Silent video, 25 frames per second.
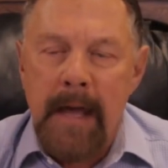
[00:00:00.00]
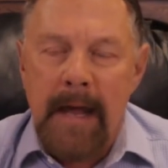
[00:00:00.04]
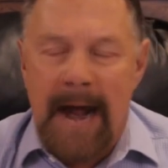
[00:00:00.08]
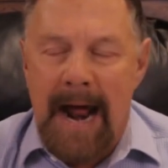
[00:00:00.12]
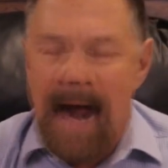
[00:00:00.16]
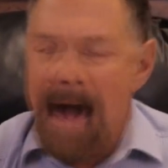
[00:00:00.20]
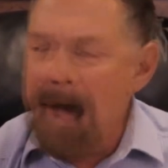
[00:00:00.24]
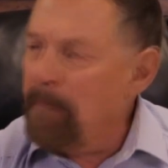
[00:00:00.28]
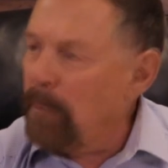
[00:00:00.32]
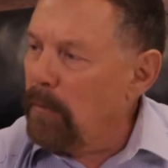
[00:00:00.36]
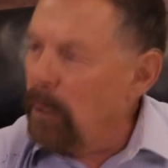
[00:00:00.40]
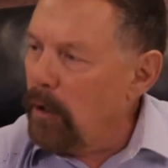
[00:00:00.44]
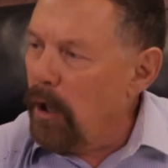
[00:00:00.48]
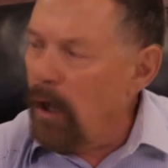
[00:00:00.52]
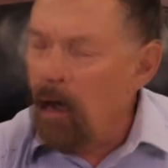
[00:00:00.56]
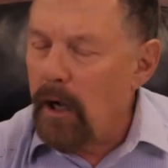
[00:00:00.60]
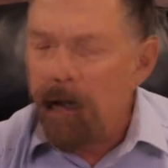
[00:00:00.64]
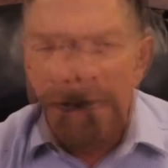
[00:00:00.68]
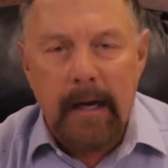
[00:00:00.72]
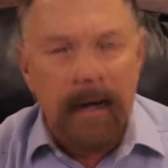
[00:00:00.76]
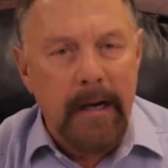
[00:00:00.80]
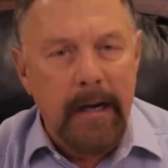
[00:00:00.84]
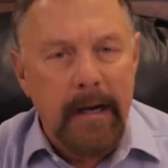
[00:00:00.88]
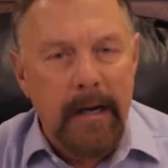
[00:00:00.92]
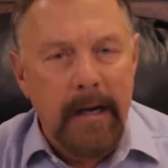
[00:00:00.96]
And I'm
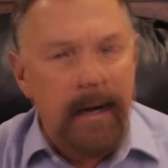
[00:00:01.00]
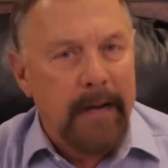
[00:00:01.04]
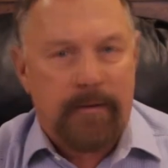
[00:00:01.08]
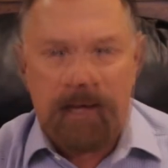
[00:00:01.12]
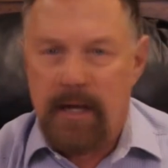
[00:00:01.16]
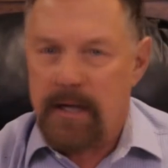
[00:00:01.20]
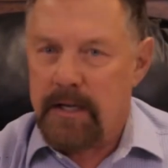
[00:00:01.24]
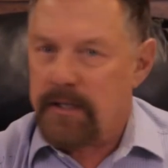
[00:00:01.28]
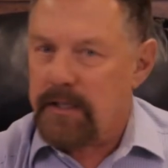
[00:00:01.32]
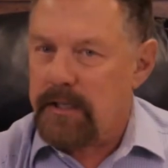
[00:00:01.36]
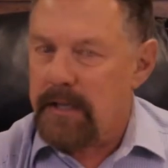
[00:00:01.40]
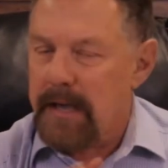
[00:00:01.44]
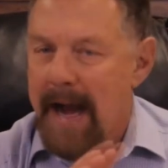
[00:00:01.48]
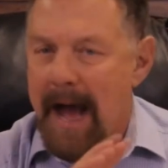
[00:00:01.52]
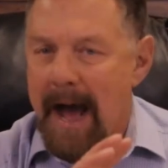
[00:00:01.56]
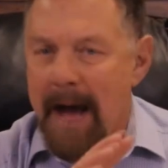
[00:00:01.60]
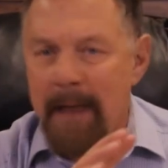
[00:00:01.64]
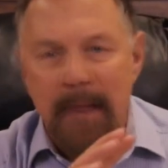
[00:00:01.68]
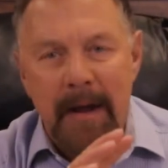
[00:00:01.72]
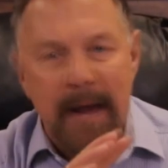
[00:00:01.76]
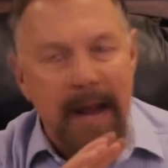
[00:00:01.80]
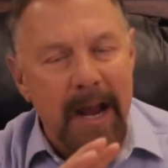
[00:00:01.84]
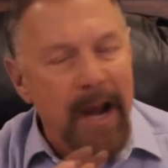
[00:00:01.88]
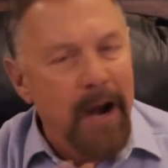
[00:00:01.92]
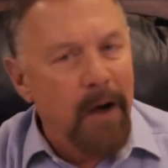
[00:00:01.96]
looking at this and
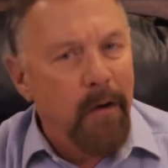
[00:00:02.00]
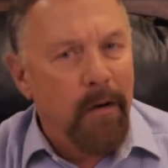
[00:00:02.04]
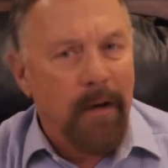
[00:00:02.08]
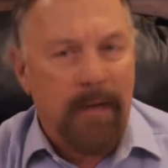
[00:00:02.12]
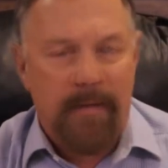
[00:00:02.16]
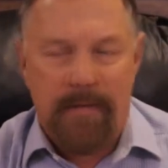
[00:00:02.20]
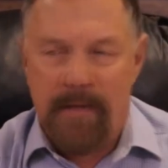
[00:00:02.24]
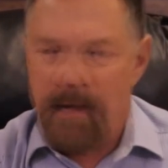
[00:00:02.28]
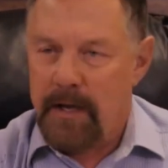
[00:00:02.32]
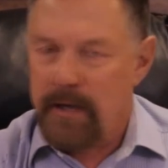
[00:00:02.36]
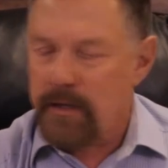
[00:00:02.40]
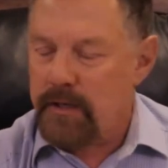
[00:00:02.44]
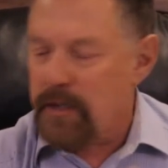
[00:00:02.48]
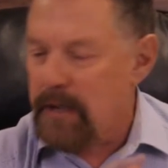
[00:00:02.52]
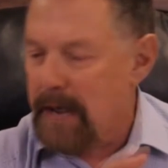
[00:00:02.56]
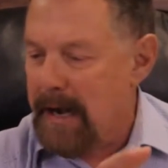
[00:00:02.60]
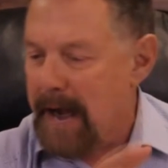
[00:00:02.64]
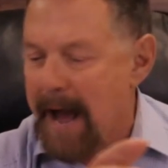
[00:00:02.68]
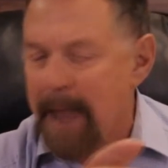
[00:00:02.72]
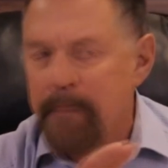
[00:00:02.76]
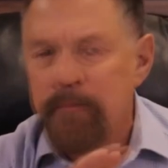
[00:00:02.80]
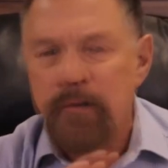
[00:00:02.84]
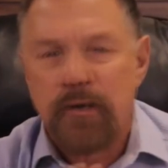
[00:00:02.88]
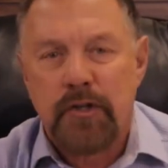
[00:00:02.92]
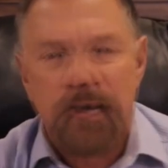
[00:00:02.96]
I'm hearing this and
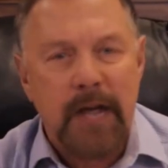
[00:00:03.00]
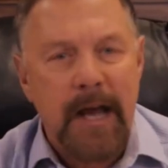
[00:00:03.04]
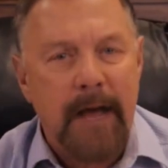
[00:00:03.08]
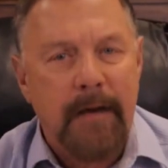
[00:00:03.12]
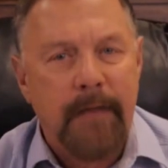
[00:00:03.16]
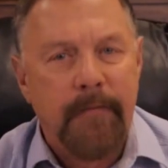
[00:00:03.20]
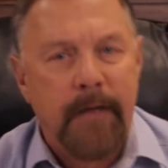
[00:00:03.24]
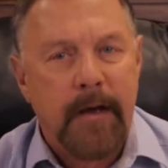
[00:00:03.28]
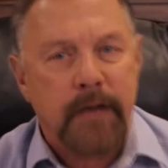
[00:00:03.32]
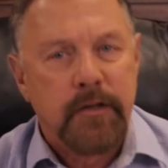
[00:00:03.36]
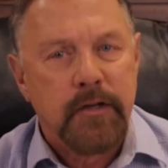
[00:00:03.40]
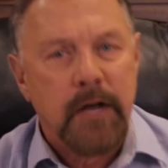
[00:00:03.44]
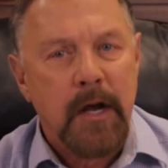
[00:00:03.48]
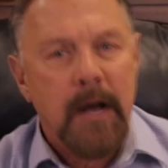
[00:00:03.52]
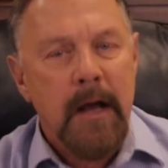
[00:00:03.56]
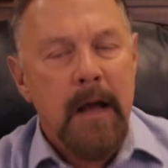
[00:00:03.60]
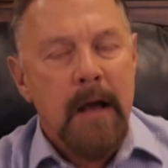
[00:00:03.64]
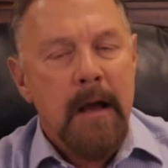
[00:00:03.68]
I'm seeing this.